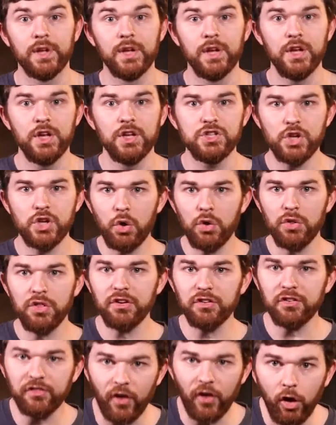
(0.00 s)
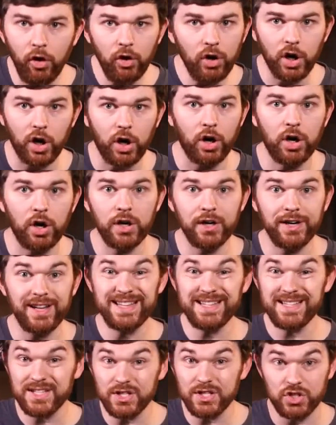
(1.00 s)
So the default card is
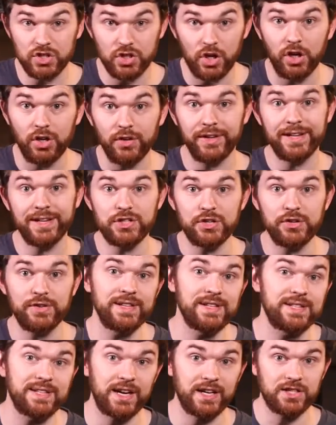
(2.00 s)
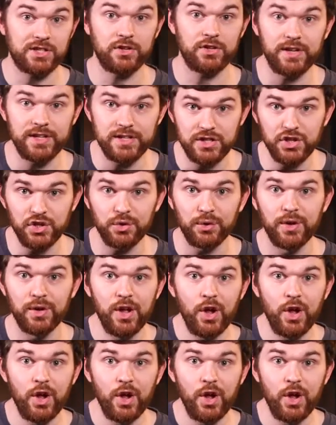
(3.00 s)
installed into this X32.